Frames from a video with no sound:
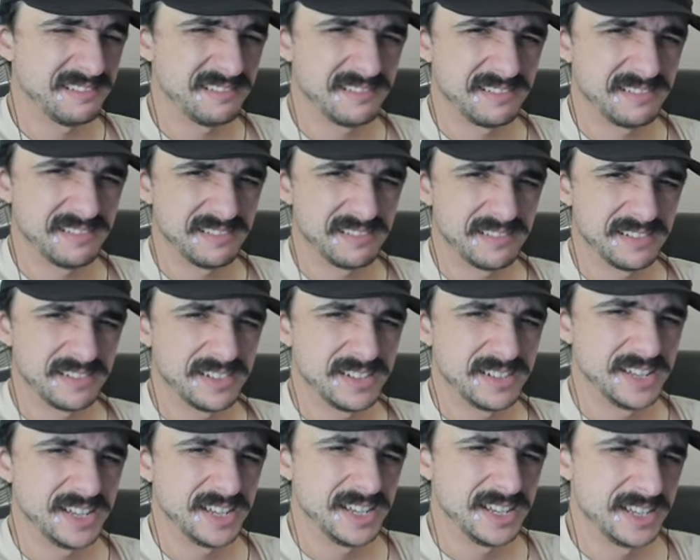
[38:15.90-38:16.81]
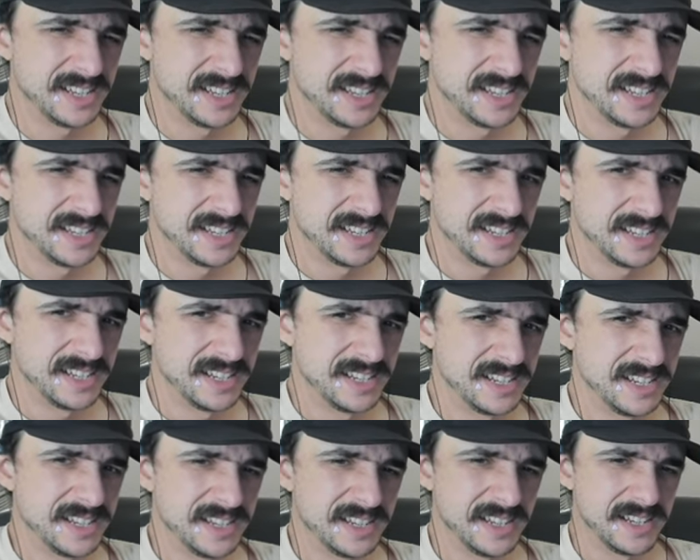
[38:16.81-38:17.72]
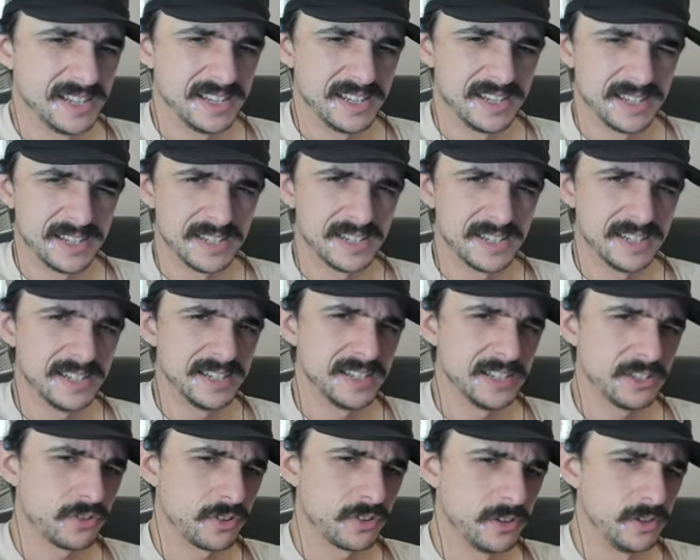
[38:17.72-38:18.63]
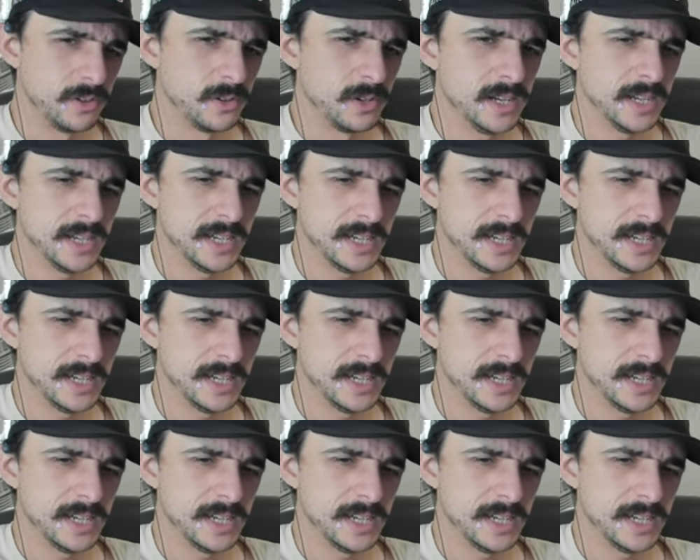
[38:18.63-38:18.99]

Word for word: in a day? I've been health eating the last few weeks. True. I've lost